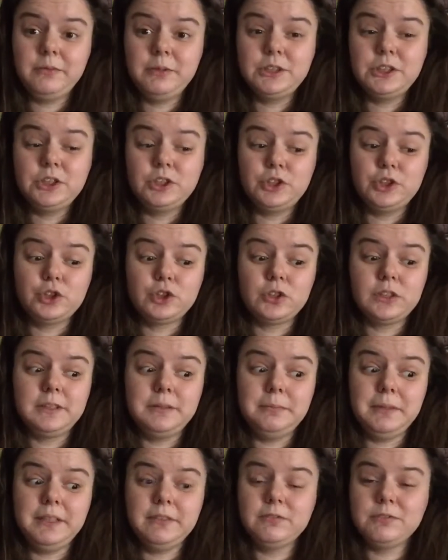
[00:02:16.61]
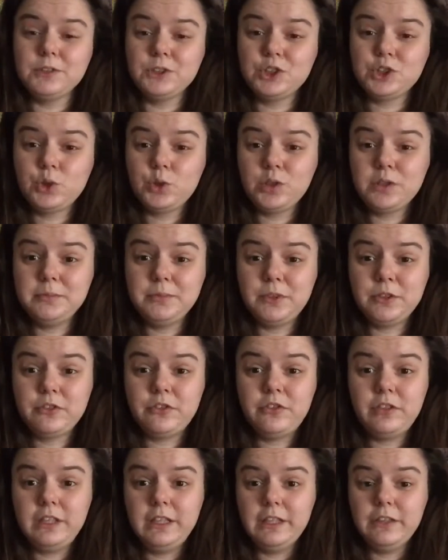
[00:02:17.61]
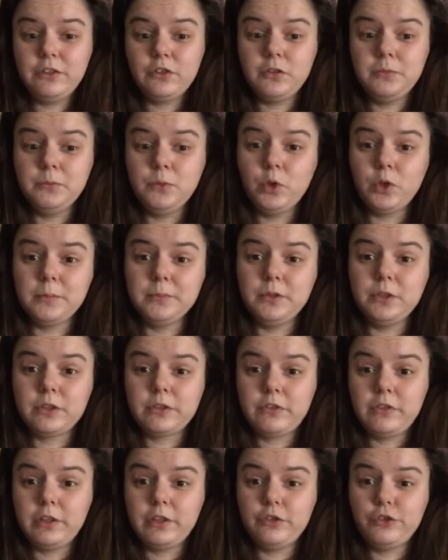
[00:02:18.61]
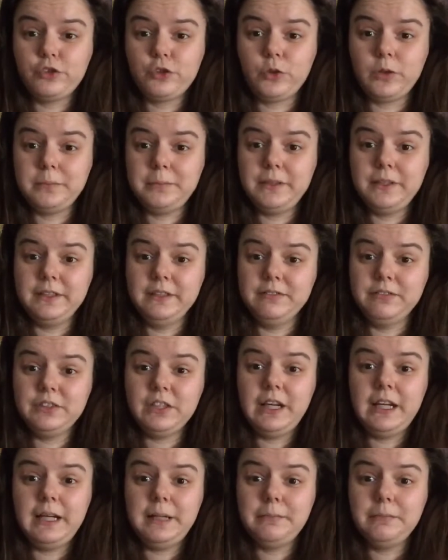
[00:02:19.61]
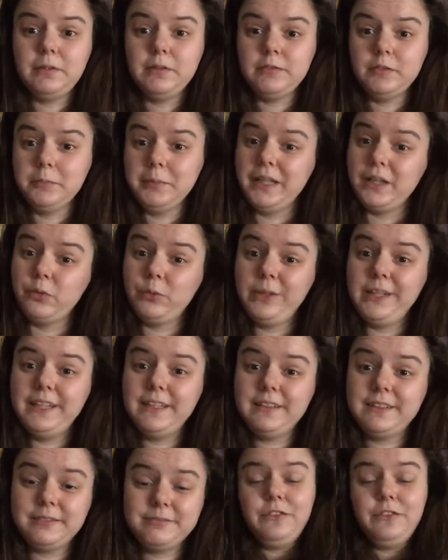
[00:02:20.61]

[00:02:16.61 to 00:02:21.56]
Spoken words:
which is usually meant for shorter books to get through more books in a short period of time of about a week.